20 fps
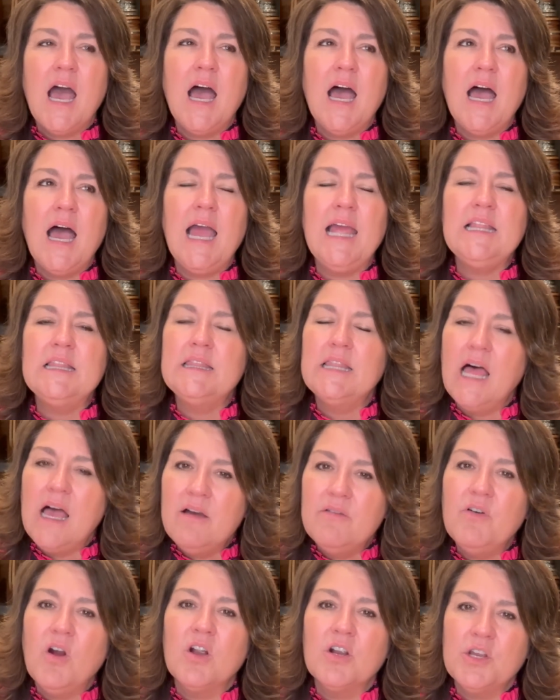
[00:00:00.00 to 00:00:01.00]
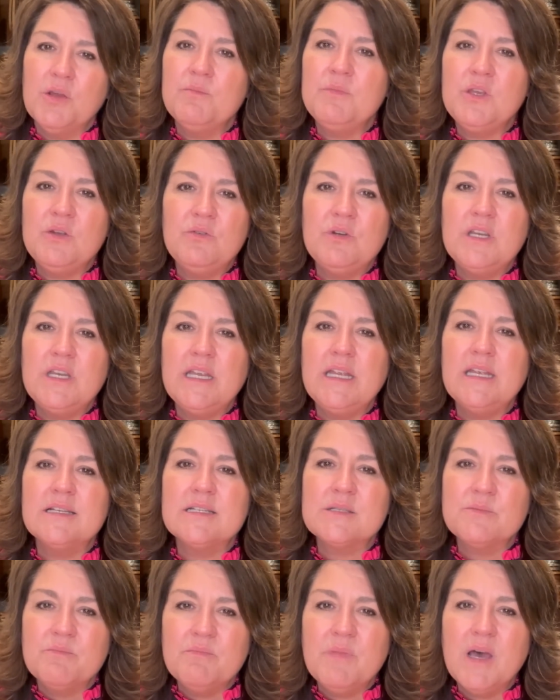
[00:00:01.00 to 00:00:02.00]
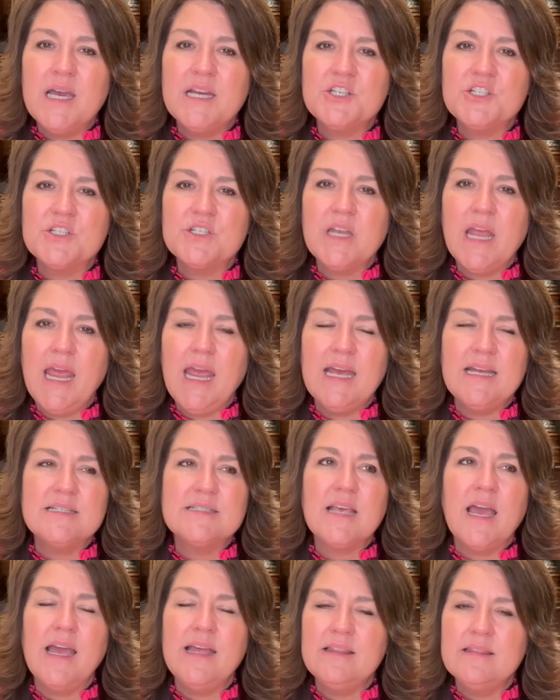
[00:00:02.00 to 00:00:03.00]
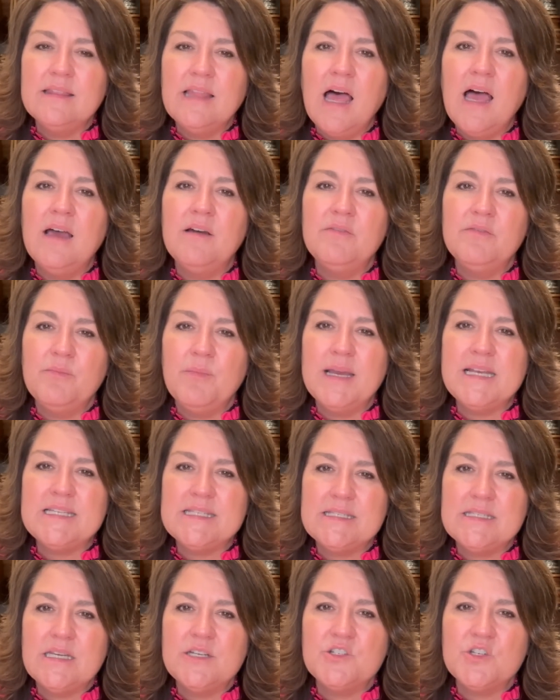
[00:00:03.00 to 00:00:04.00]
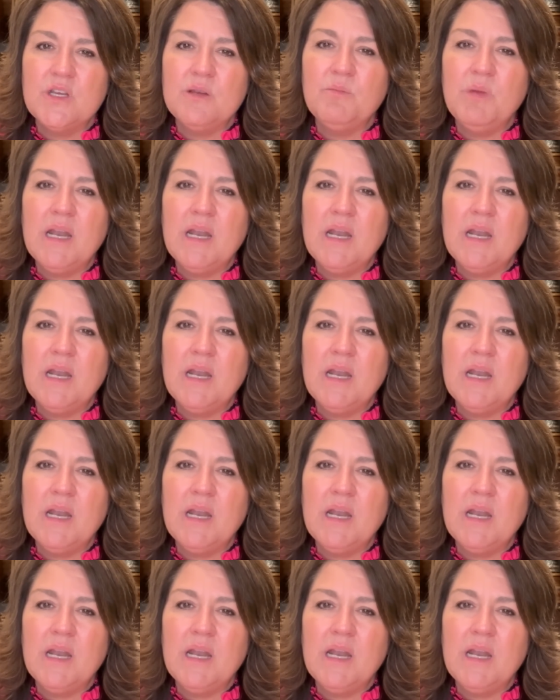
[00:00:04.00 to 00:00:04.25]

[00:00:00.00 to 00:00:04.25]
I love our community as much as I love my stitching,